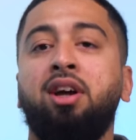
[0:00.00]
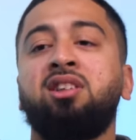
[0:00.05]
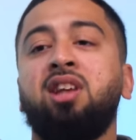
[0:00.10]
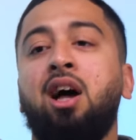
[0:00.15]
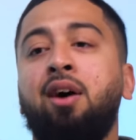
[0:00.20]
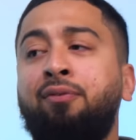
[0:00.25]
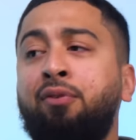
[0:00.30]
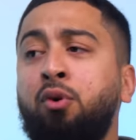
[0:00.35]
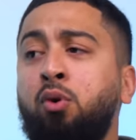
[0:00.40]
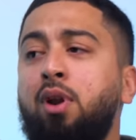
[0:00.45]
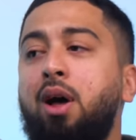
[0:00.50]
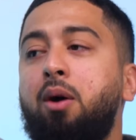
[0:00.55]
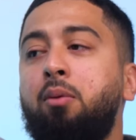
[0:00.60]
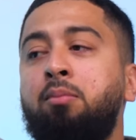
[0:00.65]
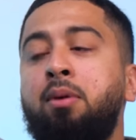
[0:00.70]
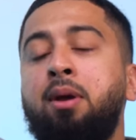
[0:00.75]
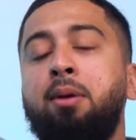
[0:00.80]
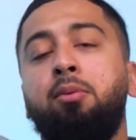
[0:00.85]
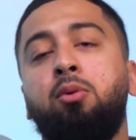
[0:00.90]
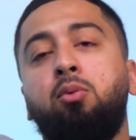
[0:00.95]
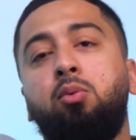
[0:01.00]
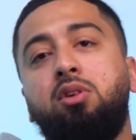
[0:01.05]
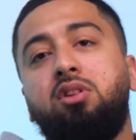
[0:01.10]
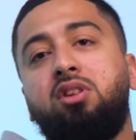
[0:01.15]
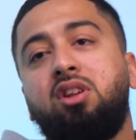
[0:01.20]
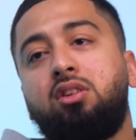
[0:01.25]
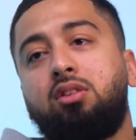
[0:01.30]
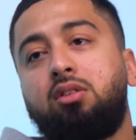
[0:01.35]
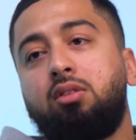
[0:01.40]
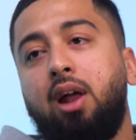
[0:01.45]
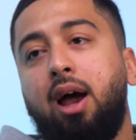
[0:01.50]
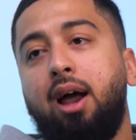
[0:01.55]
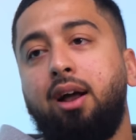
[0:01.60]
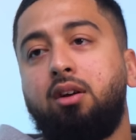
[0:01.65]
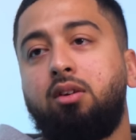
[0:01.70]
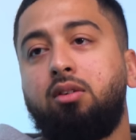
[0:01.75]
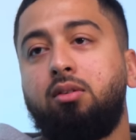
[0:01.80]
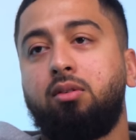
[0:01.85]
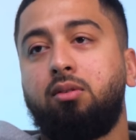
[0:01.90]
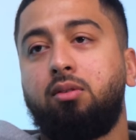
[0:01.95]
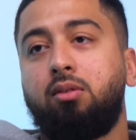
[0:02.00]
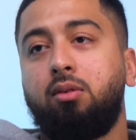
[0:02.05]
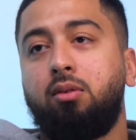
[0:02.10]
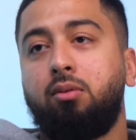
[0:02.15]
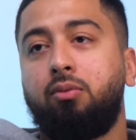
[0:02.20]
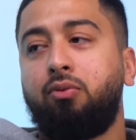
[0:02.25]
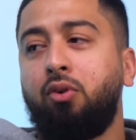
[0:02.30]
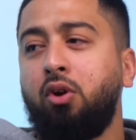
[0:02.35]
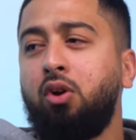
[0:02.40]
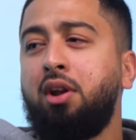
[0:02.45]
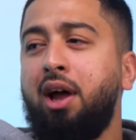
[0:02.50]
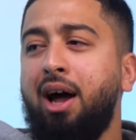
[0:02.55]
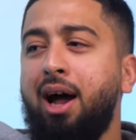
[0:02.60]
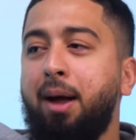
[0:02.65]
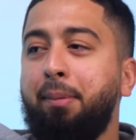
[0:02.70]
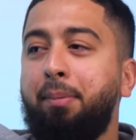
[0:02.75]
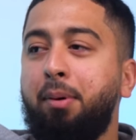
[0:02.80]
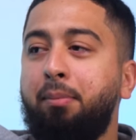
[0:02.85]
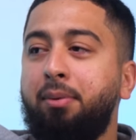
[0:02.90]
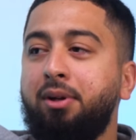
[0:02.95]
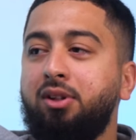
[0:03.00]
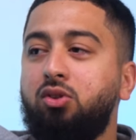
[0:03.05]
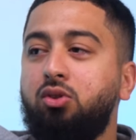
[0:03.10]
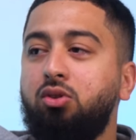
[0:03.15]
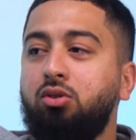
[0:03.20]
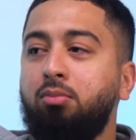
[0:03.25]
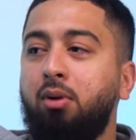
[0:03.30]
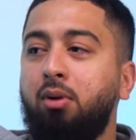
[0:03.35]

Is, I feel like maybe we did like follow the hype a bit too